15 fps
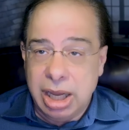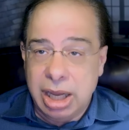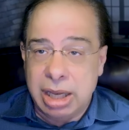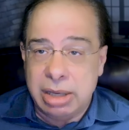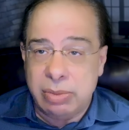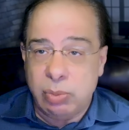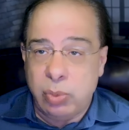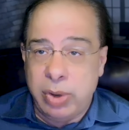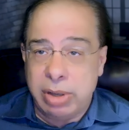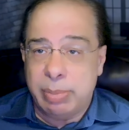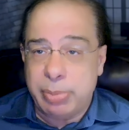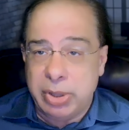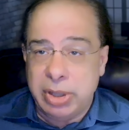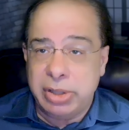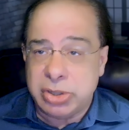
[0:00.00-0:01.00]
And where
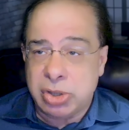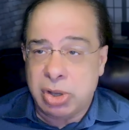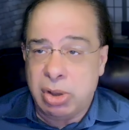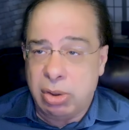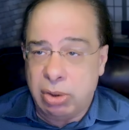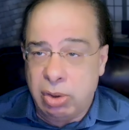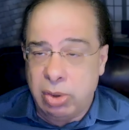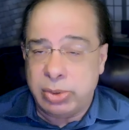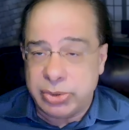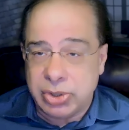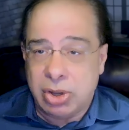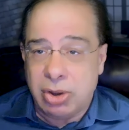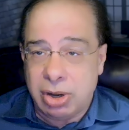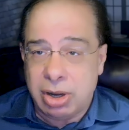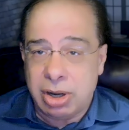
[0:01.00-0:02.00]
the bullets holes
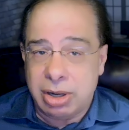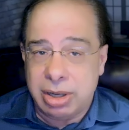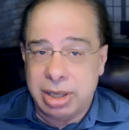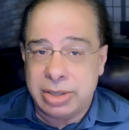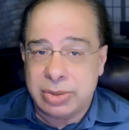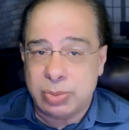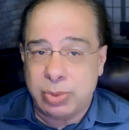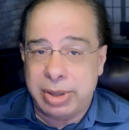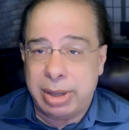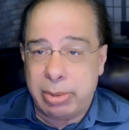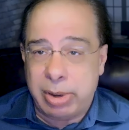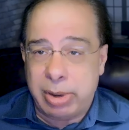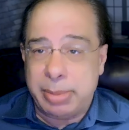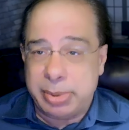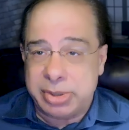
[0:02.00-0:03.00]
are is where
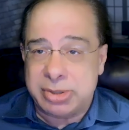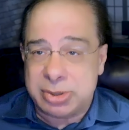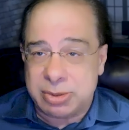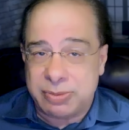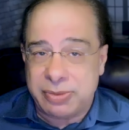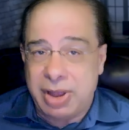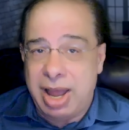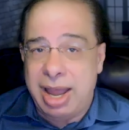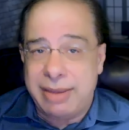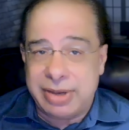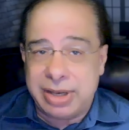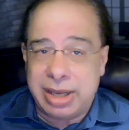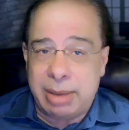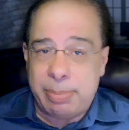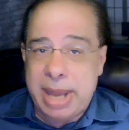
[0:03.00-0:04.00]
they were able to survive
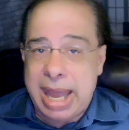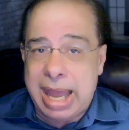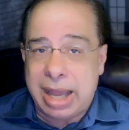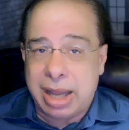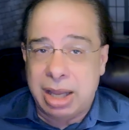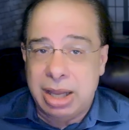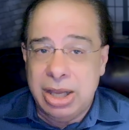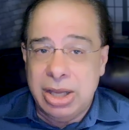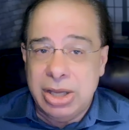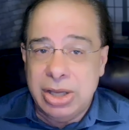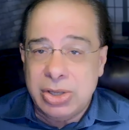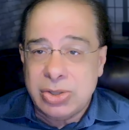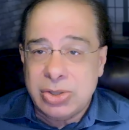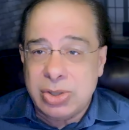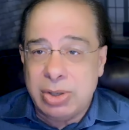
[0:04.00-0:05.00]
and get back.
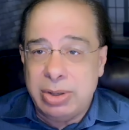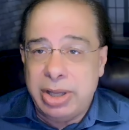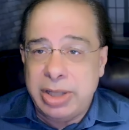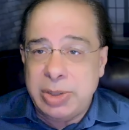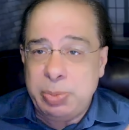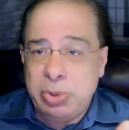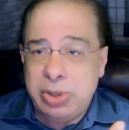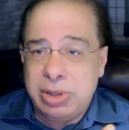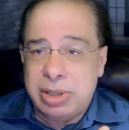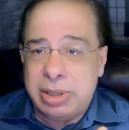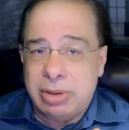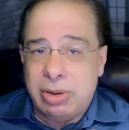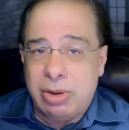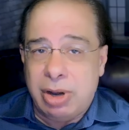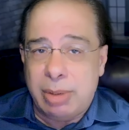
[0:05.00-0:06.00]
So let's put
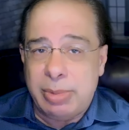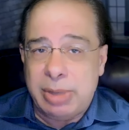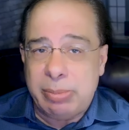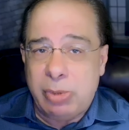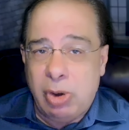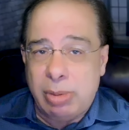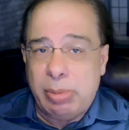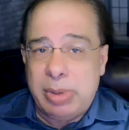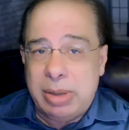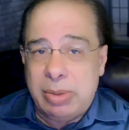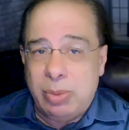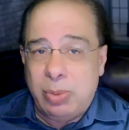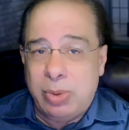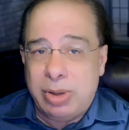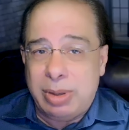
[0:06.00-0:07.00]
the arming
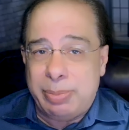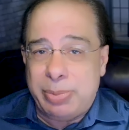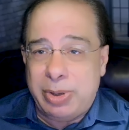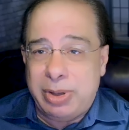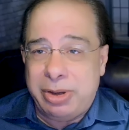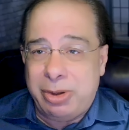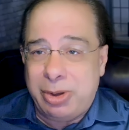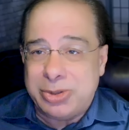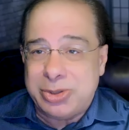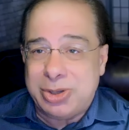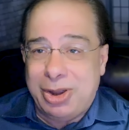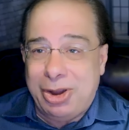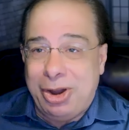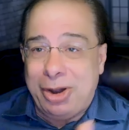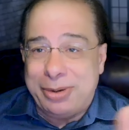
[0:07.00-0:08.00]
armament where the bullet holes
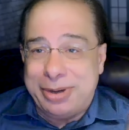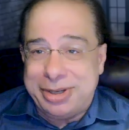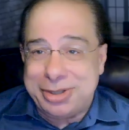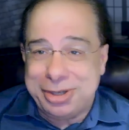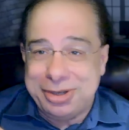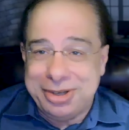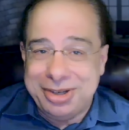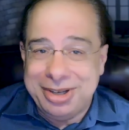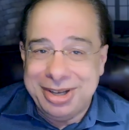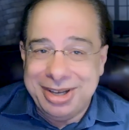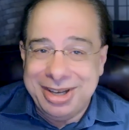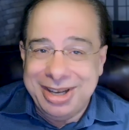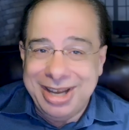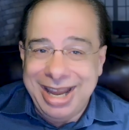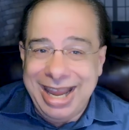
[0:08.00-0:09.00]
aren't
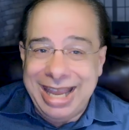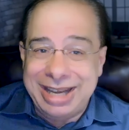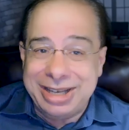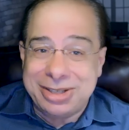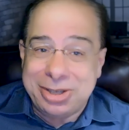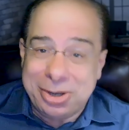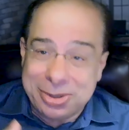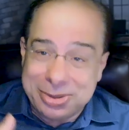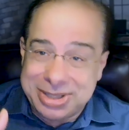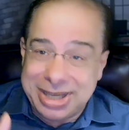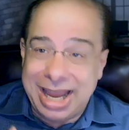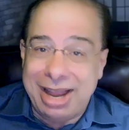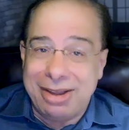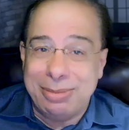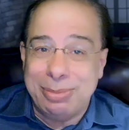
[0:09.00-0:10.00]
and it turns
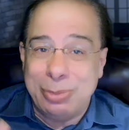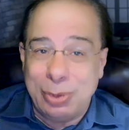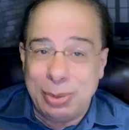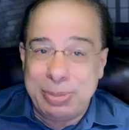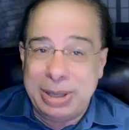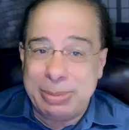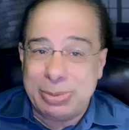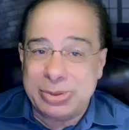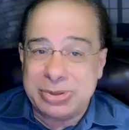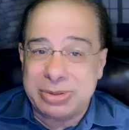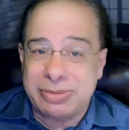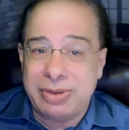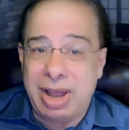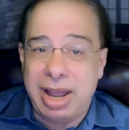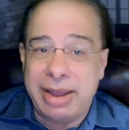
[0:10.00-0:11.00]
out more people
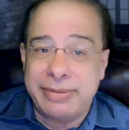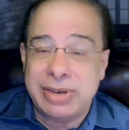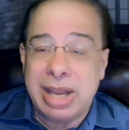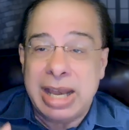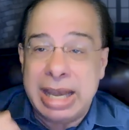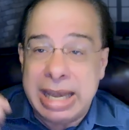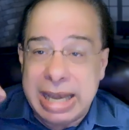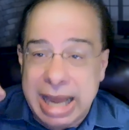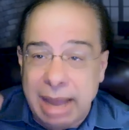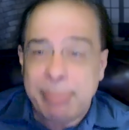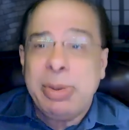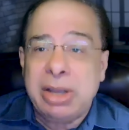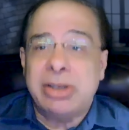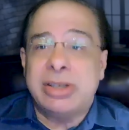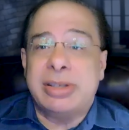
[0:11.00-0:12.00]
survived,
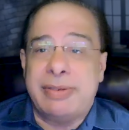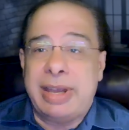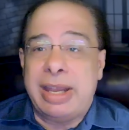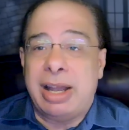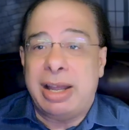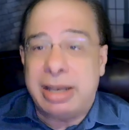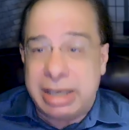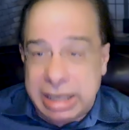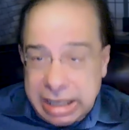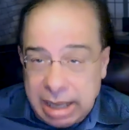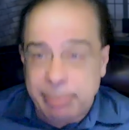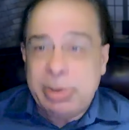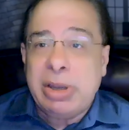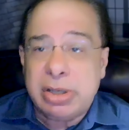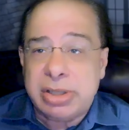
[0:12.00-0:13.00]
not because of AI,
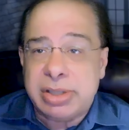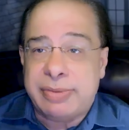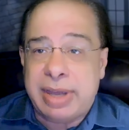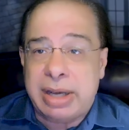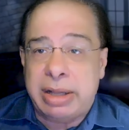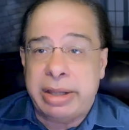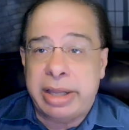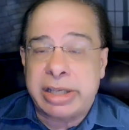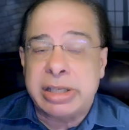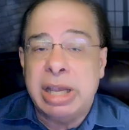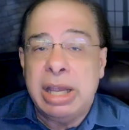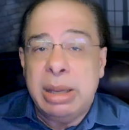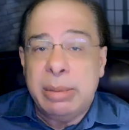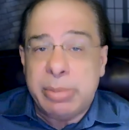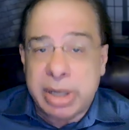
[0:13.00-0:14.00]
not because of analytics,
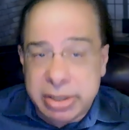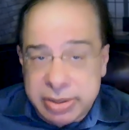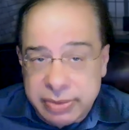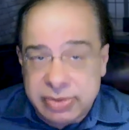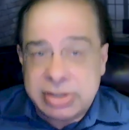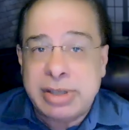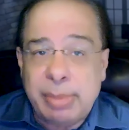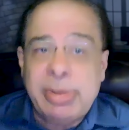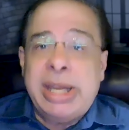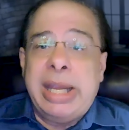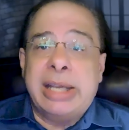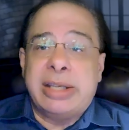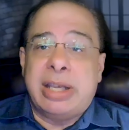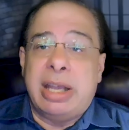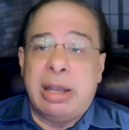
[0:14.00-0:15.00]
because of
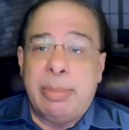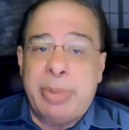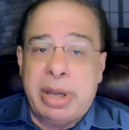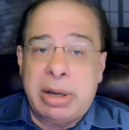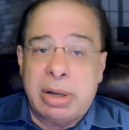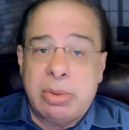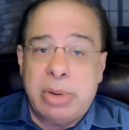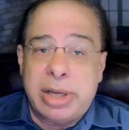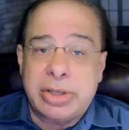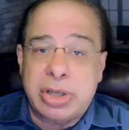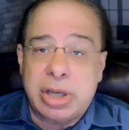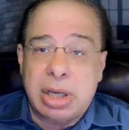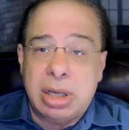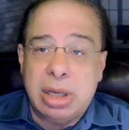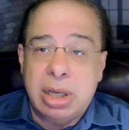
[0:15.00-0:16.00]
somebody asking a better
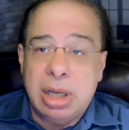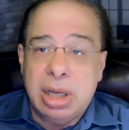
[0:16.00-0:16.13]
question.